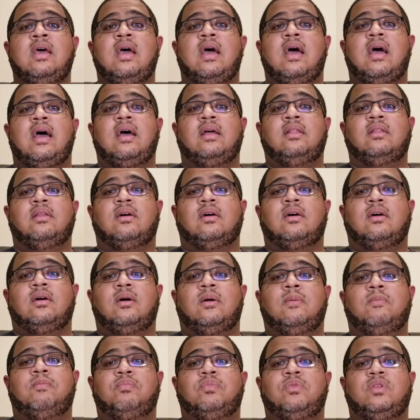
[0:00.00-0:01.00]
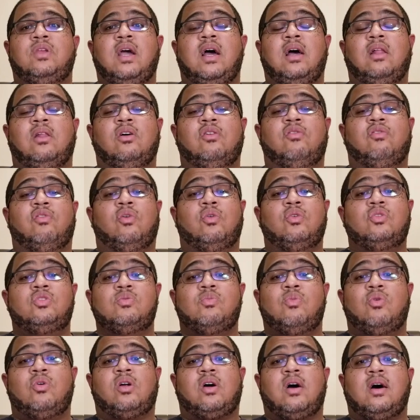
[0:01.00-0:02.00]
And yeah, look forward to
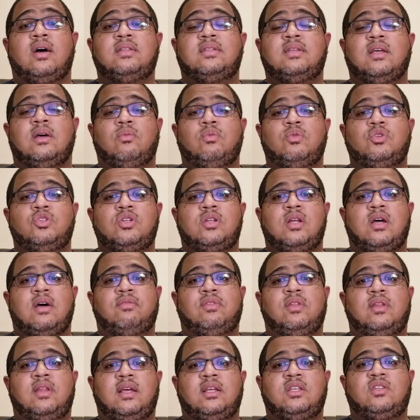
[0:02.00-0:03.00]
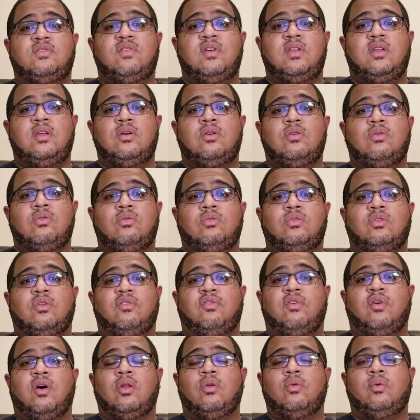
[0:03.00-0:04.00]
more content. We should have the next video the
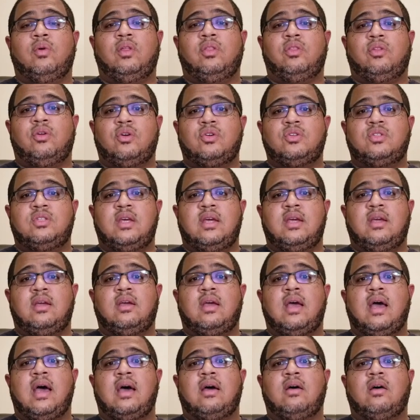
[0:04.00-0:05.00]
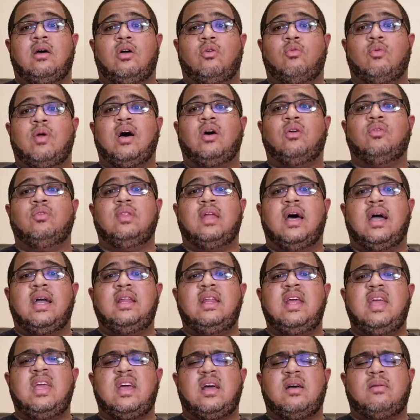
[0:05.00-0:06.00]
following Thursday at around 9
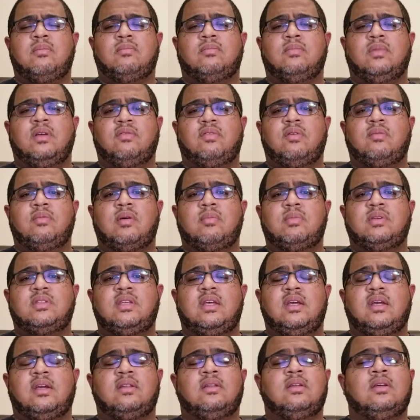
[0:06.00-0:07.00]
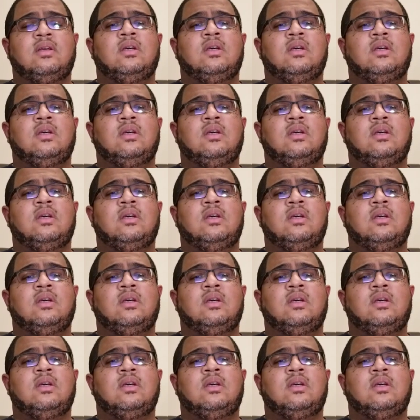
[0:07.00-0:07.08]
a.m. if I'm not mistaken.